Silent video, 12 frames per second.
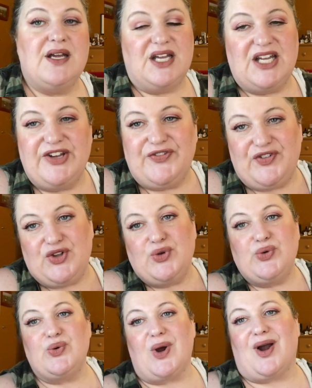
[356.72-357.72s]
If
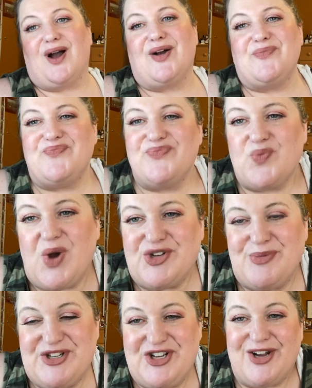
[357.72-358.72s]
you um, watch
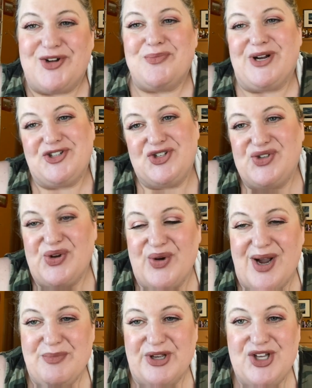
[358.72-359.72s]
my channel much, you know
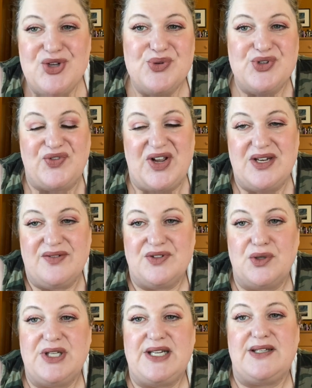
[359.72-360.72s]
I'm a huge fan of
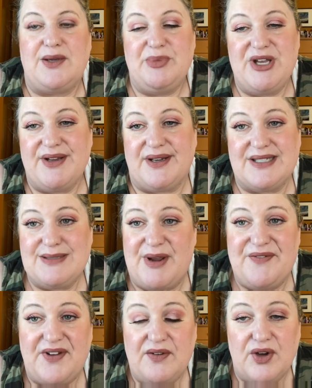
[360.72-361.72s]
Lolita Lempicka. It's my
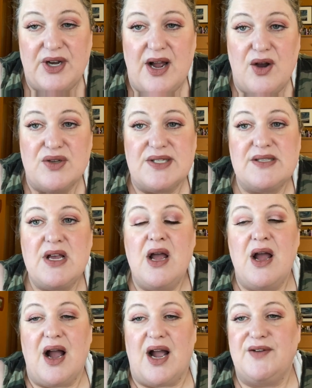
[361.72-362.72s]
favorite house.
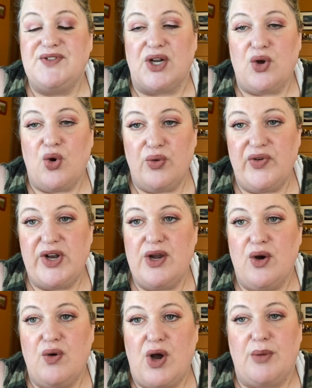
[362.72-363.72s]
I've done a
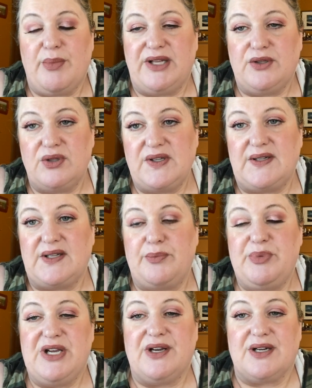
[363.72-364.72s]
video on my Lolita
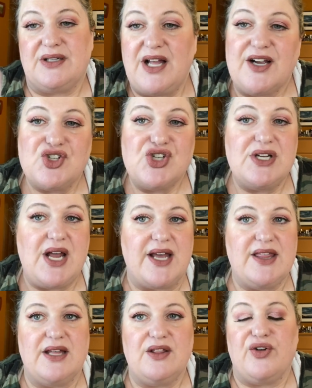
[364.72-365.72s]
Lempicka collection. I
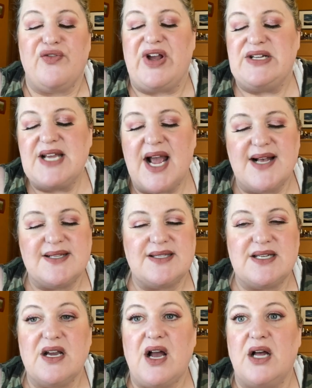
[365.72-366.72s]
think they're
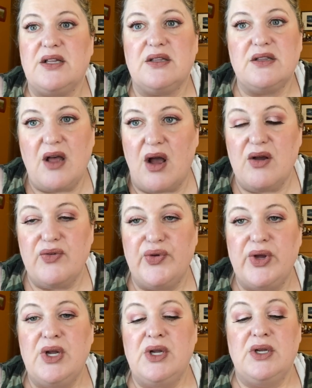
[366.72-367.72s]
fantastic. I love
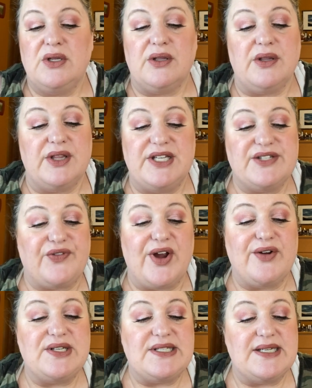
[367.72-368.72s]
these
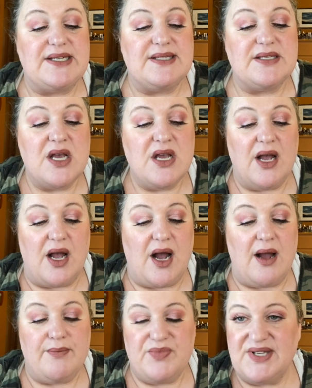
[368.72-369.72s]
fragrances.
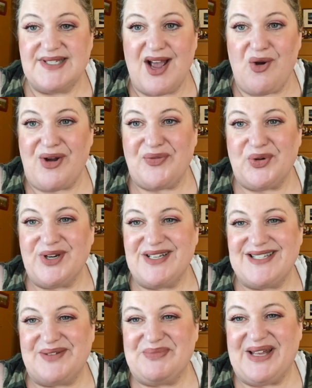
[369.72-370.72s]
Um, this, however, is
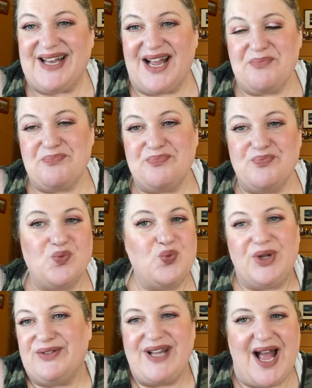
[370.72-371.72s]
something I
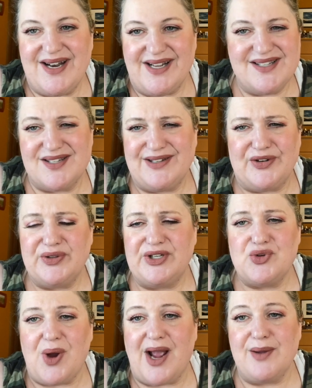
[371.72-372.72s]
will not necessarily
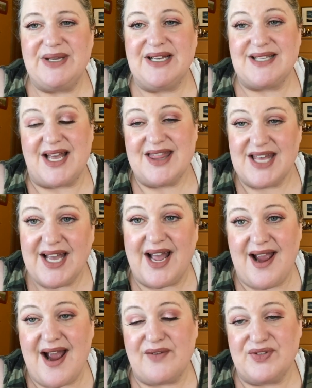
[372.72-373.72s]
try because I think I
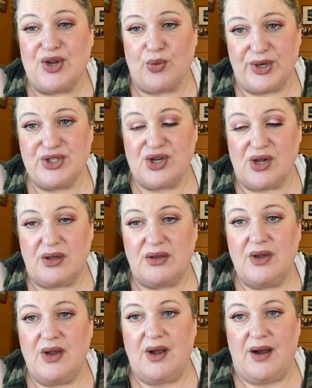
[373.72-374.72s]
have the original
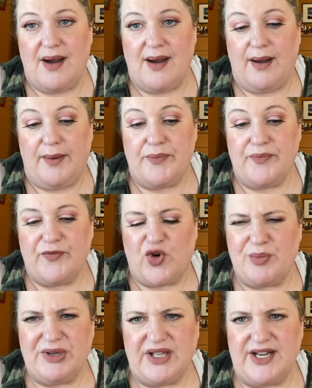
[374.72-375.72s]
um,
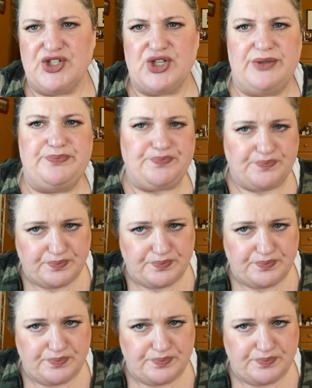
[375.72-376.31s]
formulation